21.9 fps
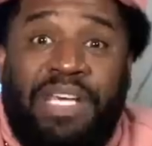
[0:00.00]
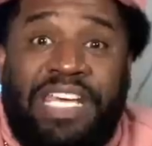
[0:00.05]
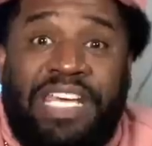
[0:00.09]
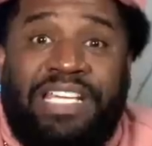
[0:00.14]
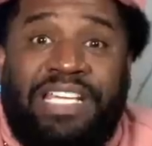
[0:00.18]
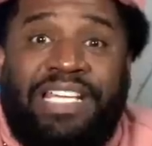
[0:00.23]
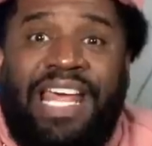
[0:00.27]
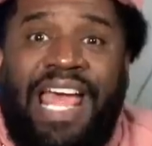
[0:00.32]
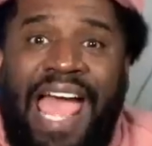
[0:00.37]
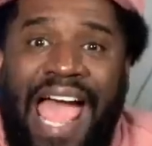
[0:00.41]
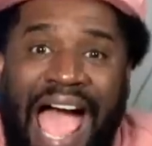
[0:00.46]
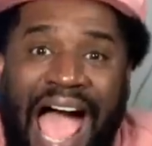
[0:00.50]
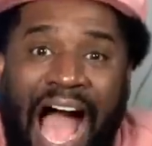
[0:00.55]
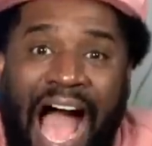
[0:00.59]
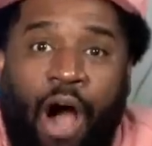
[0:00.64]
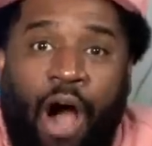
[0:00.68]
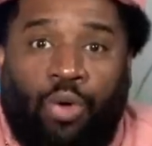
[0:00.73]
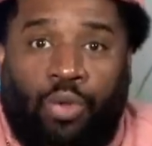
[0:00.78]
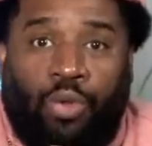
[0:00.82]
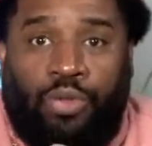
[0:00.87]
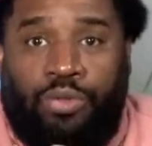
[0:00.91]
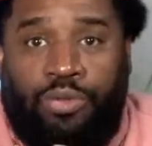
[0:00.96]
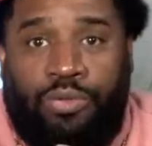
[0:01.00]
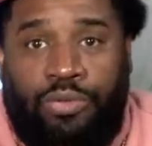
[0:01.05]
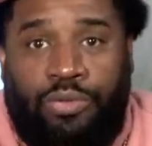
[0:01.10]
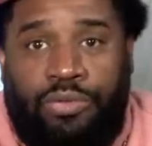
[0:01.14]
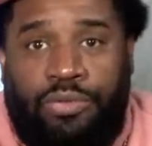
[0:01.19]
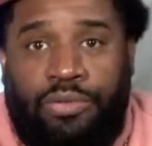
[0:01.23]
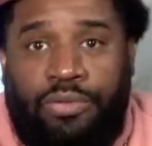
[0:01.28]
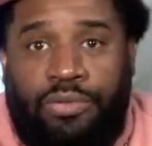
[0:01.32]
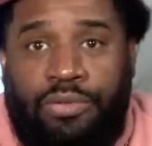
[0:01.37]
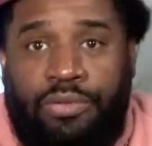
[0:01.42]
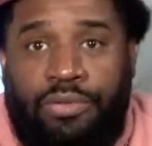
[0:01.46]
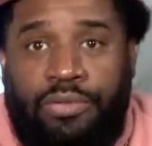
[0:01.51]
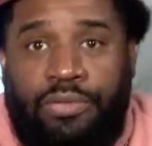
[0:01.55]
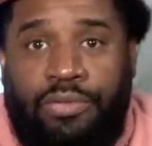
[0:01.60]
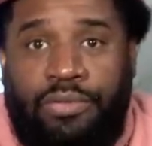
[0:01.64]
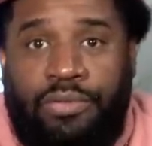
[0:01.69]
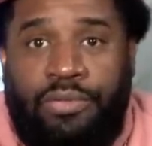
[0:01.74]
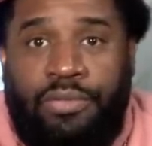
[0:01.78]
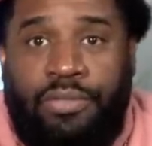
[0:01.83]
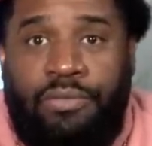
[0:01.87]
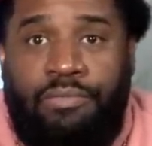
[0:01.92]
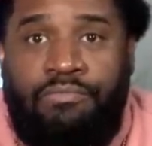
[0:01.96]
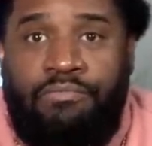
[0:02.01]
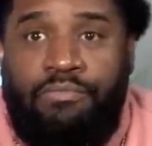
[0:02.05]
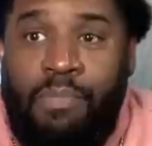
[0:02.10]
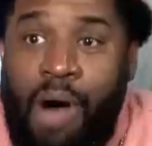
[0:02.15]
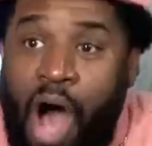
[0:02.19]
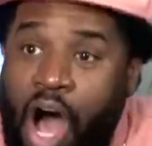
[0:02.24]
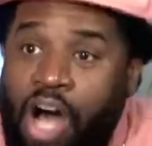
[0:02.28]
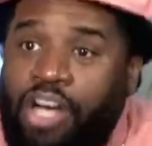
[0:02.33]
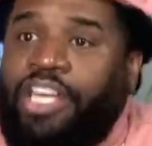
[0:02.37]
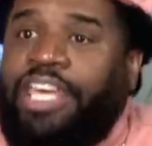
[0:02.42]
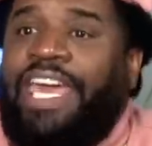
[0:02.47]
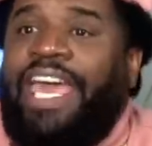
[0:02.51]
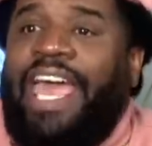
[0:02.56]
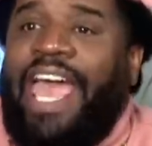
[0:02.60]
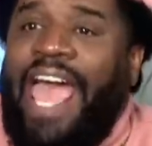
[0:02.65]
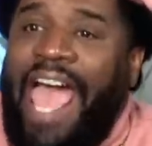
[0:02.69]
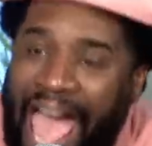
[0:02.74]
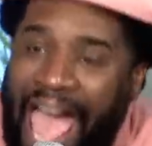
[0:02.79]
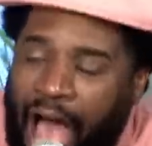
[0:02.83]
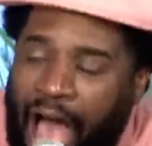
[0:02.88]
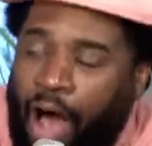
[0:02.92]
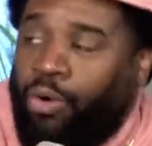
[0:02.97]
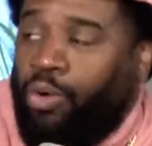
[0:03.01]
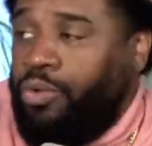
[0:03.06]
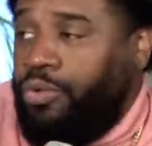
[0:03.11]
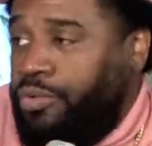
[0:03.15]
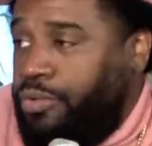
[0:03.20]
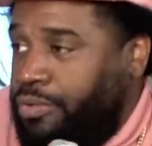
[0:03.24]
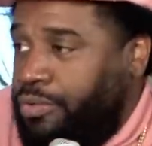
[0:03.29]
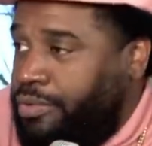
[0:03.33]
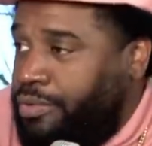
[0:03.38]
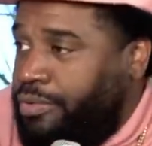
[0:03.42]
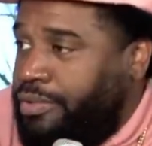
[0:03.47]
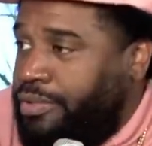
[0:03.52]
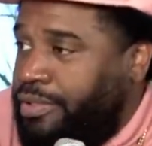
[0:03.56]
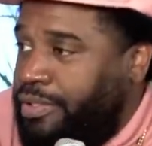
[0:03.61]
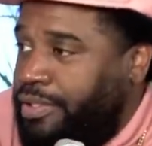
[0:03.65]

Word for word: that meat out. Monkey out.